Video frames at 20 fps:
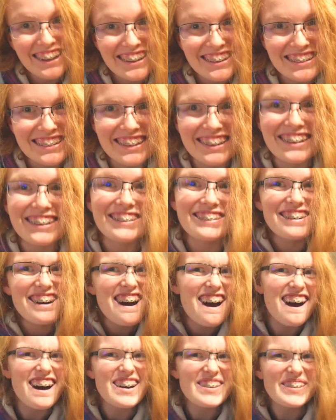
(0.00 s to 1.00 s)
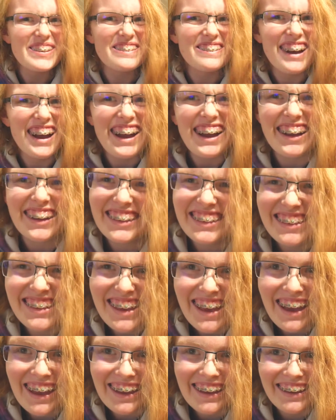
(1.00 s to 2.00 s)
So, I'll be back,
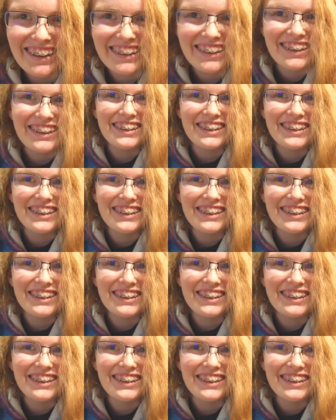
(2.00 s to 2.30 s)
yay!